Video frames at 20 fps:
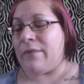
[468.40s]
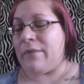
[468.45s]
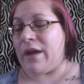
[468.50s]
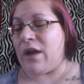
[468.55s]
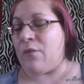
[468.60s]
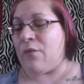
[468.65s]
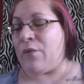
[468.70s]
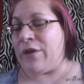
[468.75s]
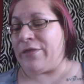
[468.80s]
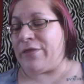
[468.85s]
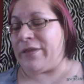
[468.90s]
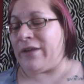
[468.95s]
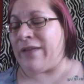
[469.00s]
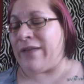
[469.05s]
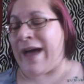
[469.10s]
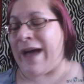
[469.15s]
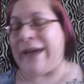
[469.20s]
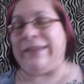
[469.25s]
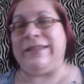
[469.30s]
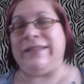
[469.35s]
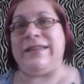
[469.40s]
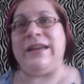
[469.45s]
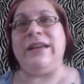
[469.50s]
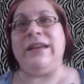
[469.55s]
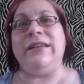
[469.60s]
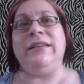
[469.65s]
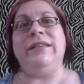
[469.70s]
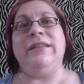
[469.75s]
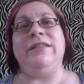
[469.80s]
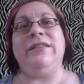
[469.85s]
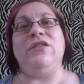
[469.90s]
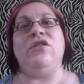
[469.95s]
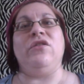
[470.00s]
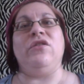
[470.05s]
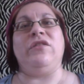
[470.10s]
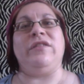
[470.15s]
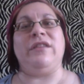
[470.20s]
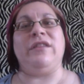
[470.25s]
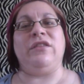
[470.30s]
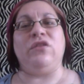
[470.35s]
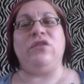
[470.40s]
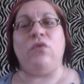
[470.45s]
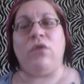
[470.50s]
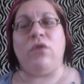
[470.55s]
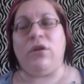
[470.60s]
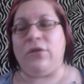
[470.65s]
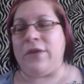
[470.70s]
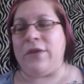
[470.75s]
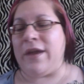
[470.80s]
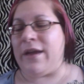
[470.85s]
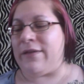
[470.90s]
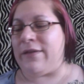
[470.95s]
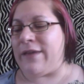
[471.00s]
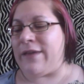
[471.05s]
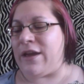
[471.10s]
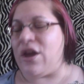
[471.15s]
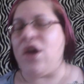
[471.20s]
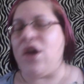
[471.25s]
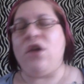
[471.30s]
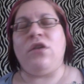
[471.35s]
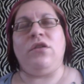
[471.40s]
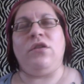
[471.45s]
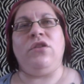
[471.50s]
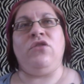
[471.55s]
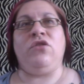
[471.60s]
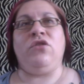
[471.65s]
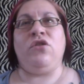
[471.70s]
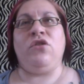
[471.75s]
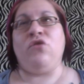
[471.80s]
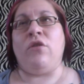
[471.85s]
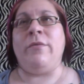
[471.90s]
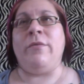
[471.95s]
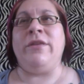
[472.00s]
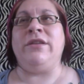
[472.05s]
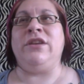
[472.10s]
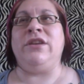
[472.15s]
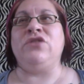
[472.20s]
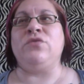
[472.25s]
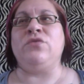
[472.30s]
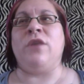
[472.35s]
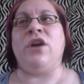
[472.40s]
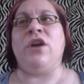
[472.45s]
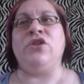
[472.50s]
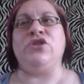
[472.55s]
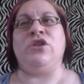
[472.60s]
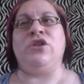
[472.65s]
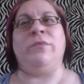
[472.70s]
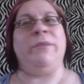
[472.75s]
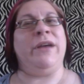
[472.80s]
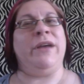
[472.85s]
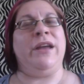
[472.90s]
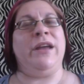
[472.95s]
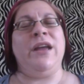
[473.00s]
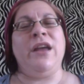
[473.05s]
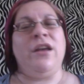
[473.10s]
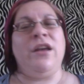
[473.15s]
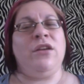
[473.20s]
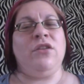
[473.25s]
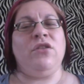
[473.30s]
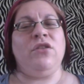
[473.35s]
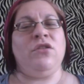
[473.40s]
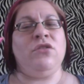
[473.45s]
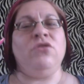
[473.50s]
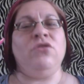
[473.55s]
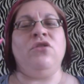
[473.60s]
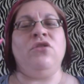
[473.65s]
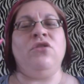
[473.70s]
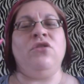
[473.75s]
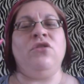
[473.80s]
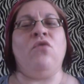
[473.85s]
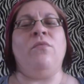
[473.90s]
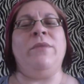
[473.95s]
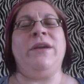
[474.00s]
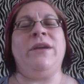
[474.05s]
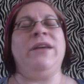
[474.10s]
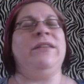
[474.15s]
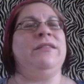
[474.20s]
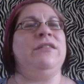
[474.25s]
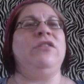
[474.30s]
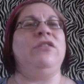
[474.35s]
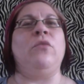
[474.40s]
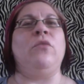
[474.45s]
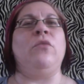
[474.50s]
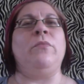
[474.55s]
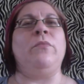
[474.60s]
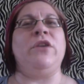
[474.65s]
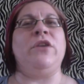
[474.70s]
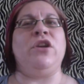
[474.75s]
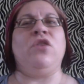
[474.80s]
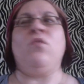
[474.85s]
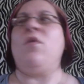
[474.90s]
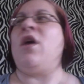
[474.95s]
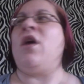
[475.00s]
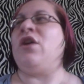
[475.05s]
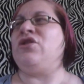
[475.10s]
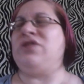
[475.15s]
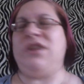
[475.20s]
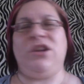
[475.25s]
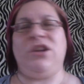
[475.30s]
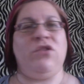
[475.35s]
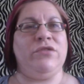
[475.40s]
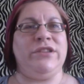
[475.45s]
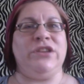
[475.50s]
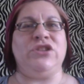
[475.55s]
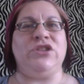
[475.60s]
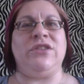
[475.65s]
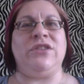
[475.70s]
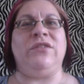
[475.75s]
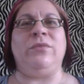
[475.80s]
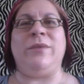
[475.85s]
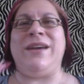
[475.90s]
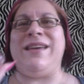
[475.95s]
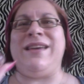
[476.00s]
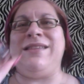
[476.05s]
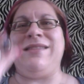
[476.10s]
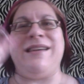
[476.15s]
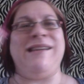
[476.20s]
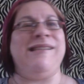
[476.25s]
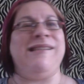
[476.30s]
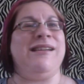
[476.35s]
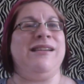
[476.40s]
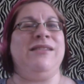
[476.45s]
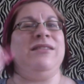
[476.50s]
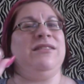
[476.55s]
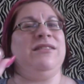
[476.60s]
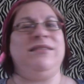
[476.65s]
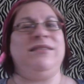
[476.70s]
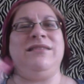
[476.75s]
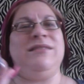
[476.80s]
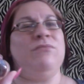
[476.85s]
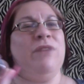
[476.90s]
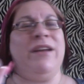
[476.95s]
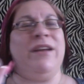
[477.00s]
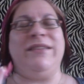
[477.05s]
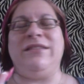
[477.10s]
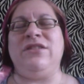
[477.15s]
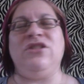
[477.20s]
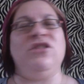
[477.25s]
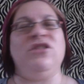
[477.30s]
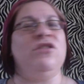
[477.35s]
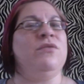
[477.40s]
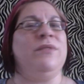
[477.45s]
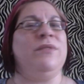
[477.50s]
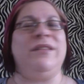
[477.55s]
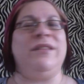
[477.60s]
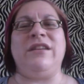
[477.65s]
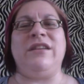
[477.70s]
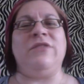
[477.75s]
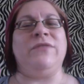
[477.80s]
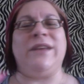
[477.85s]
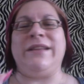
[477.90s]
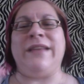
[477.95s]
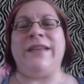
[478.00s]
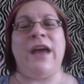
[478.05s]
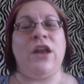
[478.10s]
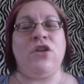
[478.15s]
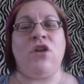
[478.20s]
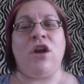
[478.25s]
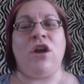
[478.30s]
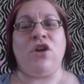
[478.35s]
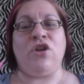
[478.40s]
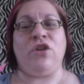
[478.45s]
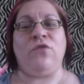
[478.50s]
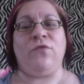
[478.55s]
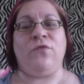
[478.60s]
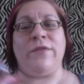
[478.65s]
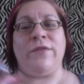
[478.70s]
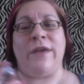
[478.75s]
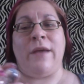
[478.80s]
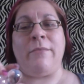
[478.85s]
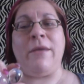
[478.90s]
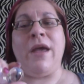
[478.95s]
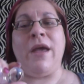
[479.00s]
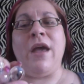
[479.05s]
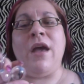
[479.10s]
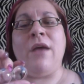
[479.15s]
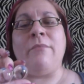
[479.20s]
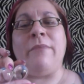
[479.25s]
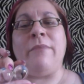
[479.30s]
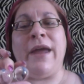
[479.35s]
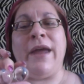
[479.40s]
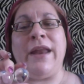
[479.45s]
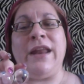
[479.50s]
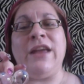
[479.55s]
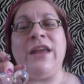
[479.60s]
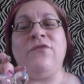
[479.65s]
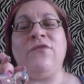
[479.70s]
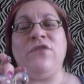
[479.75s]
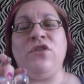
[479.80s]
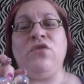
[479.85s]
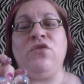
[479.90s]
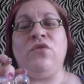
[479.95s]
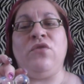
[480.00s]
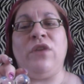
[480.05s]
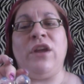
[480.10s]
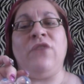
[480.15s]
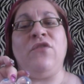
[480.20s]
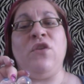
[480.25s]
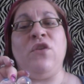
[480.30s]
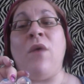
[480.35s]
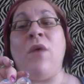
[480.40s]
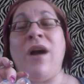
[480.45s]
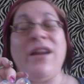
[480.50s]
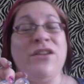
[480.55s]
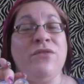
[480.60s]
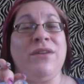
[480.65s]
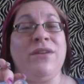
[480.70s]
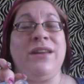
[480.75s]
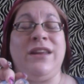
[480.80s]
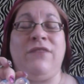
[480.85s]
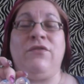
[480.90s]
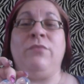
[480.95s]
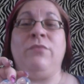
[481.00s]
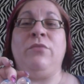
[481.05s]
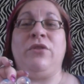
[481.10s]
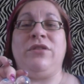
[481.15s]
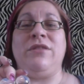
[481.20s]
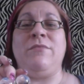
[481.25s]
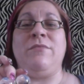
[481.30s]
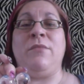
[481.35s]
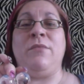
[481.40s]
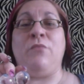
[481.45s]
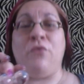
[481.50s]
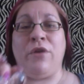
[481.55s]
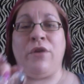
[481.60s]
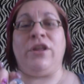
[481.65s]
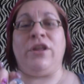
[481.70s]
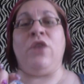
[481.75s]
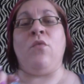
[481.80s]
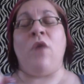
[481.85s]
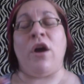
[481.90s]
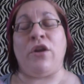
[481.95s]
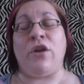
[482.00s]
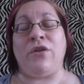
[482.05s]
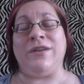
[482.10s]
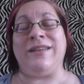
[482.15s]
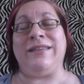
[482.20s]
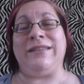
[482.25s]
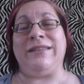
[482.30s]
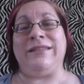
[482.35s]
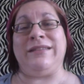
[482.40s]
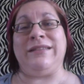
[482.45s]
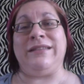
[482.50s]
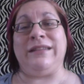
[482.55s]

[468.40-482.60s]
With the glass things, there's this whole thing that you can throw them in the dishwasher, but no, because the soap that you're washing your dishes with and residue and stuff like that, not good for them. But if you want, you can even put them in boiling water to